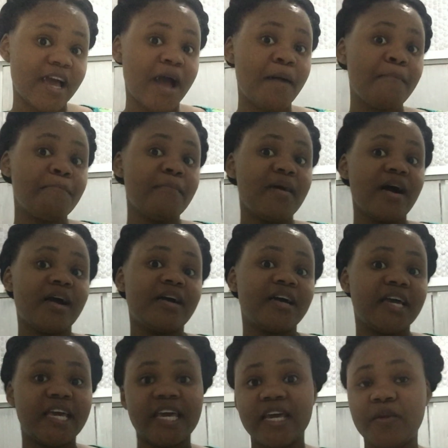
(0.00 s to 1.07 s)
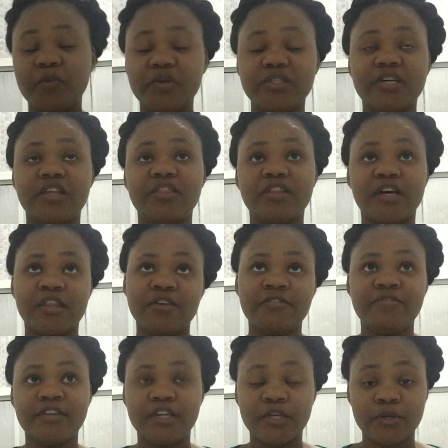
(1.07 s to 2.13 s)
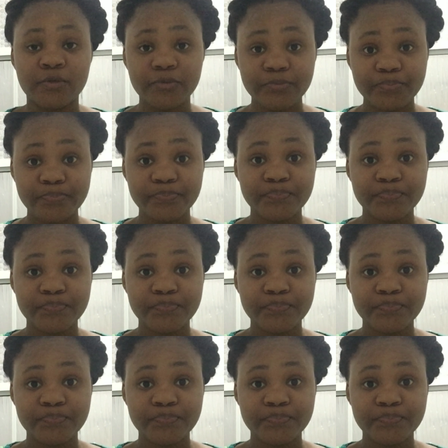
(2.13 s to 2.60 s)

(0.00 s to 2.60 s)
I'm back again with another video,